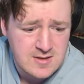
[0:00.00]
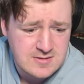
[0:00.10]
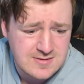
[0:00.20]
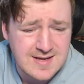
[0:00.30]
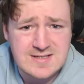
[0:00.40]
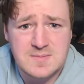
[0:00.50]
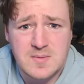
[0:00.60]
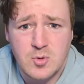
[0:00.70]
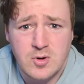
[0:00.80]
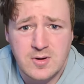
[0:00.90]
So that's a
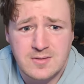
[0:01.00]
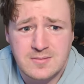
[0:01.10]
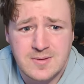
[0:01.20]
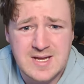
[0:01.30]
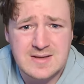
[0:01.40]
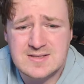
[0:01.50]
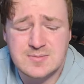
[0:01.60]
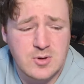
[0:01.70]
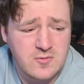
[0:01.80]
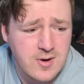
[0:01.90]
bit more, some
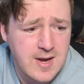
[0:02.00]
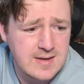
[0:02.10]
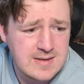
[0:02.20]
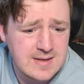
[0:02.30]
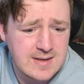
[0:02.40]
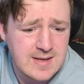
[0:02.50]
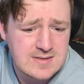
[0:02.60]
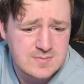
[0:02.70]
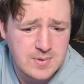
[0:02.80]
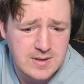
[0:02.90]
more variety, I
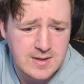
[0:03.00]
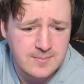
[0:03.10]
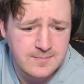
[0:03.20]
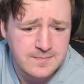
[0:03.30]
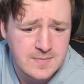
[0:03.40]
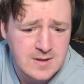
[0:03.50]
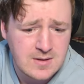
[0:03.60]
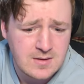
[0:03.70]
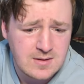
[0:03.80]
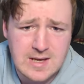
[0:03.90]
guess. But I
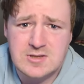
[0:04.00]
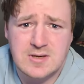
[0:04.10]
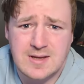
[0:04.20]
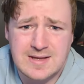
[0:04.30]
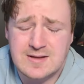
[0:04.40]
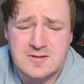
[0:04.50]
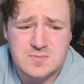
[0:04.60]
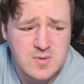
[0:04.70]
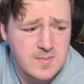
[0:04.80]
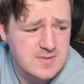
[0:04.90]
think there's
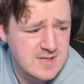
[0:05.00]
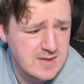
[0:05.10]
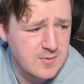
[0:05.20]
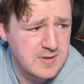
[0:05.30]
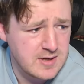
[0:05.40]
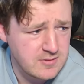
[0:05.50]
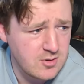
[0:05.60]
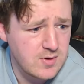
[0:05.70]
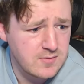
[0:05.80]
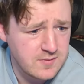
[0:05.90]
more people signed up on the
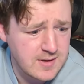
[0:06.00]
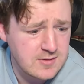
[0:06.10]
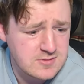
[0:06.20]
NRL one for now.